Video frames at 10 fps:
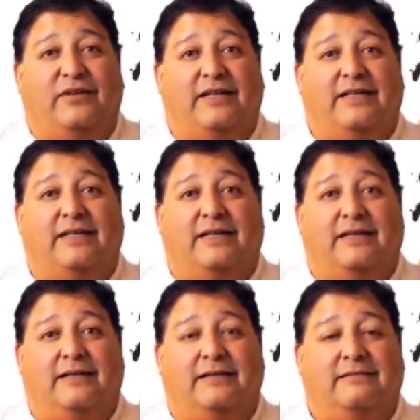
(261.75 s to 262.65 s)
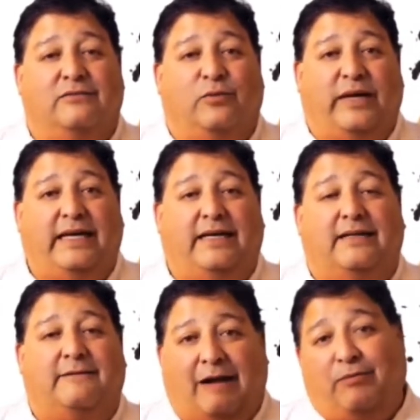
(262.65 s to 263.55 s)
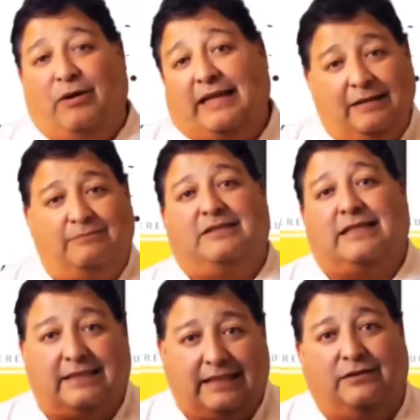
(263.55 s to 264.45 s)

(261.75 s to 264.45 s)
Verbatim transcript: including the thousands of people that are live streaming.